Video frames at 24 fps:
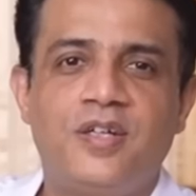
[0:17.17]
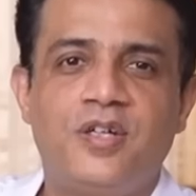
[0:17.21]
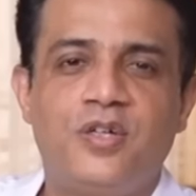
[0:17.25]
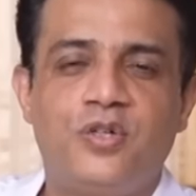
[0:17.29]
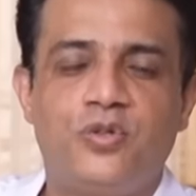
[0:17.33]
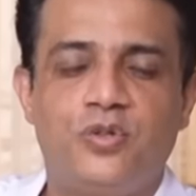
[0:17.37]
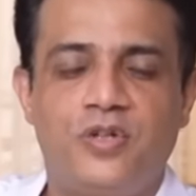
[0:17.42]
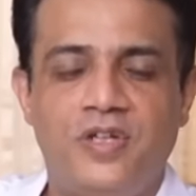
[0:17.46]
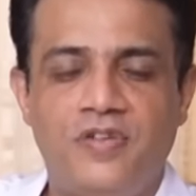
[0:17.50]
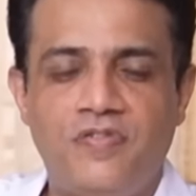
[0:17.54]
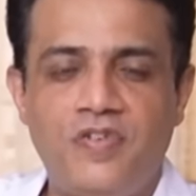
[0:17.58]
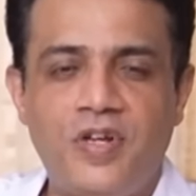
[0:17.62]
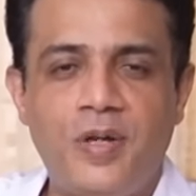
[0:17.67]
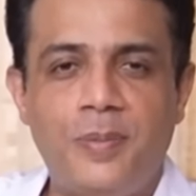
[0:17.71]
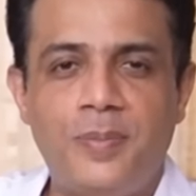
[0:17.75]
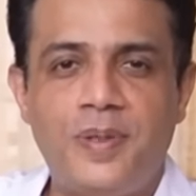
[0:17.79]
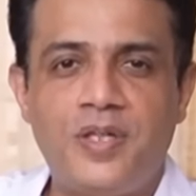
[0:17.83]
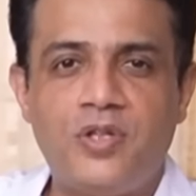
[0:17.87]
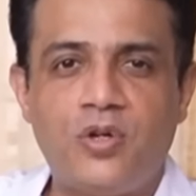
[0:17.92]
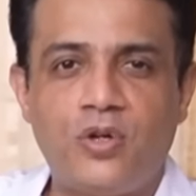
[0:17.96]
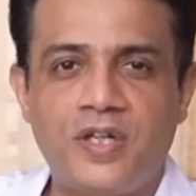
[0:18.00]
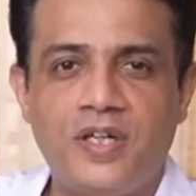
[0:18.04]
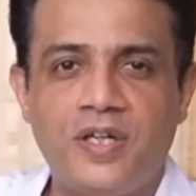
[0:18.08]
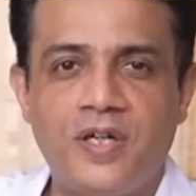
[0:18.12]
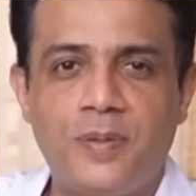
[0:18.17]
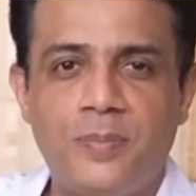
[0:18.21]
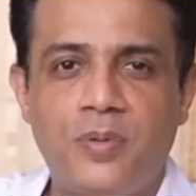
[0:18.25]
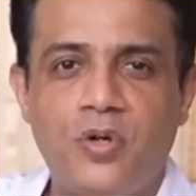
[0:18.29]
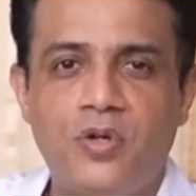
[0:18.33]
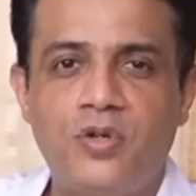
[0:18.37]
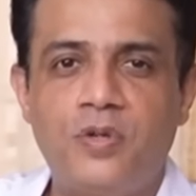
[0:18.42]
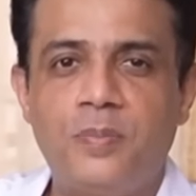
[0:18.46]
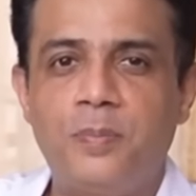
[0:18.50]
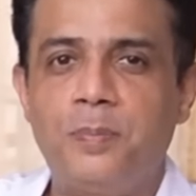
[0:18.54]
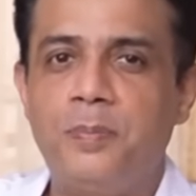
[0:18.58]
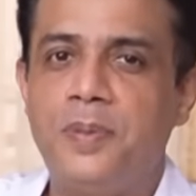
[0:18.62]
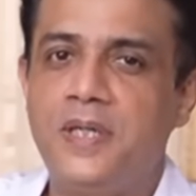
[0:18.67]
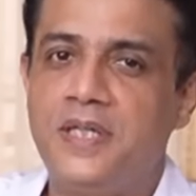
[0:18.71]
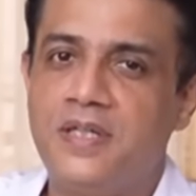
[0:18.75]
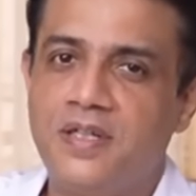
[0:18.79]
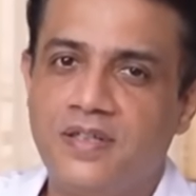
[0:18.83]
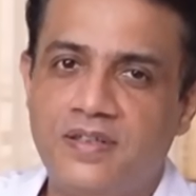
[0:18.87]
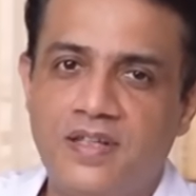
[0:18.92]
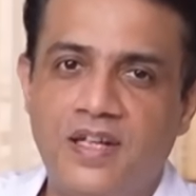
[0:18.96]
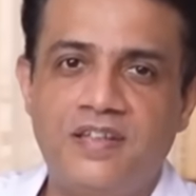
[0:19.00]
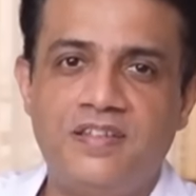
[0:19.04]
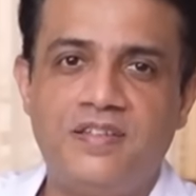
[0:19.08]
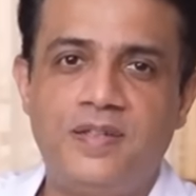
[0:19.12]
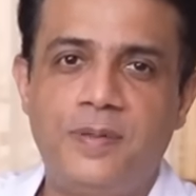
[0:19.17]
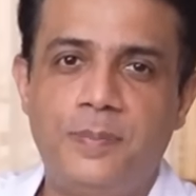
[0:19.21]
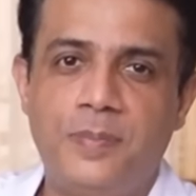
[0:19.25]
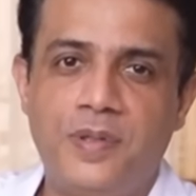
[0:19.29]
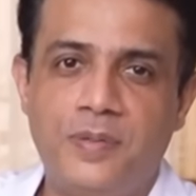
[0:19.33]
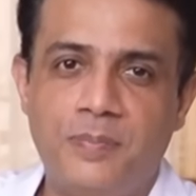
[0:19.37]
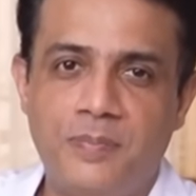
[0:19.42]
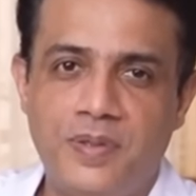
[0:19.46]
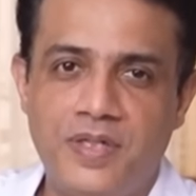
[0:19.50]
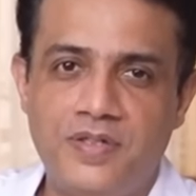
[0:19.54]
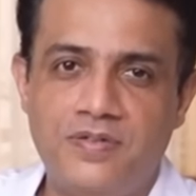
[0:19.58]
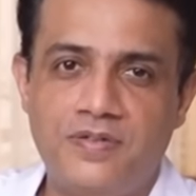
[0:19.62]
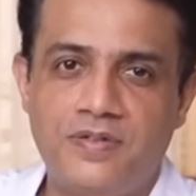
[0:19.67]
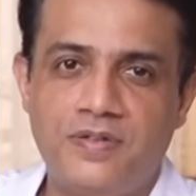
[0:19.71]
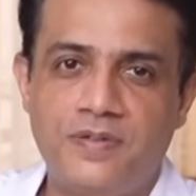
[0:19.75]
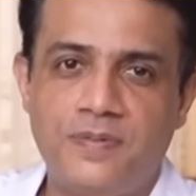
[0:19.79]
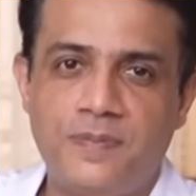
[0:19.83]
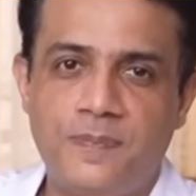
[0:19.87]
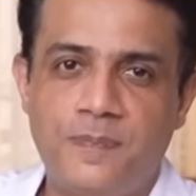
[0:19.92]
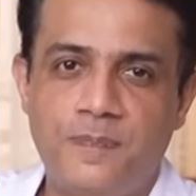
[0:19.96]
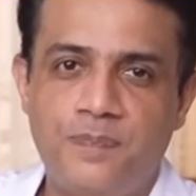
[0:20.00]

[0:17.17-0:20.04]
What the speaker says: Today we'll be talking about beta thalassemia major.